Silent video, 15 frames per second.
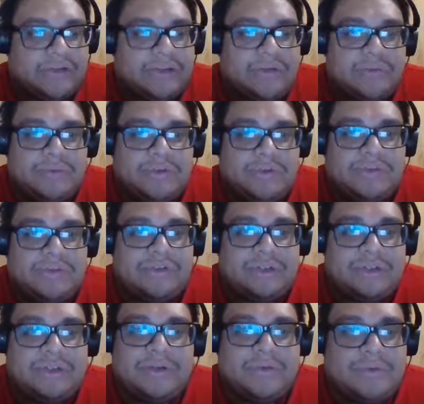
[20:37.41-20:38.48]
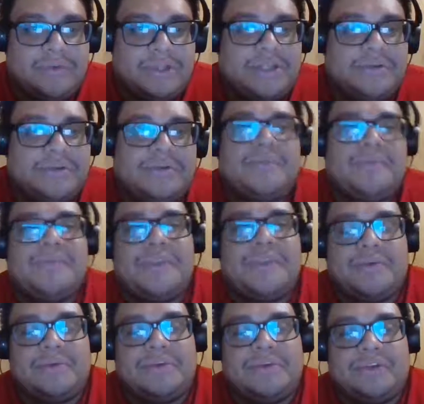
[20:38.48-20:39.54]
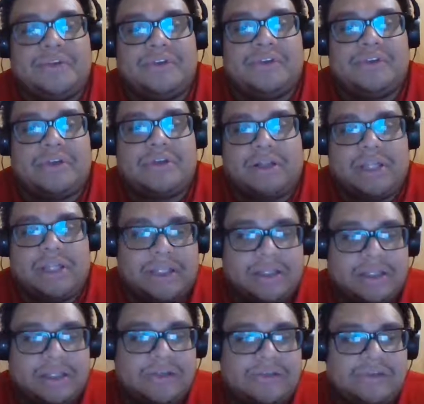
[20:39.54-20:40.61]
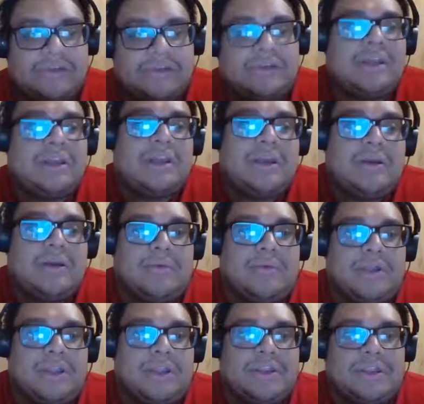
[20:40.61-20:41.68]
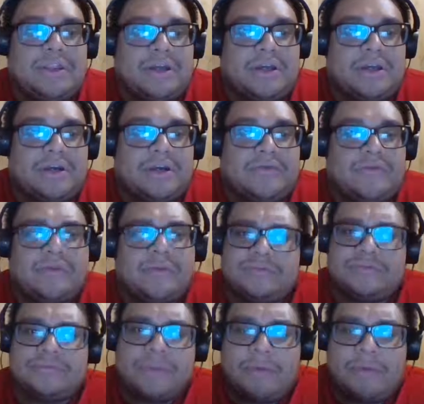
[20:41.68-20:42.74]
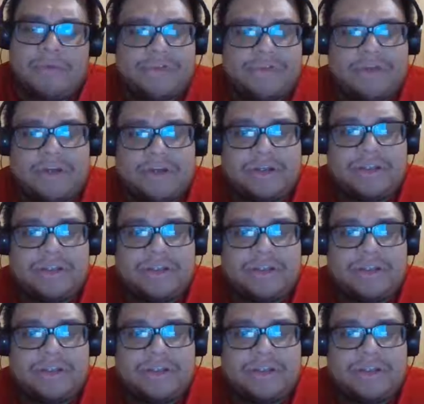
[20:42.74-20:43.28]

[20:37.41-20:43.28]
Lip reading: it was a little weird. It was a leg lace with from almost on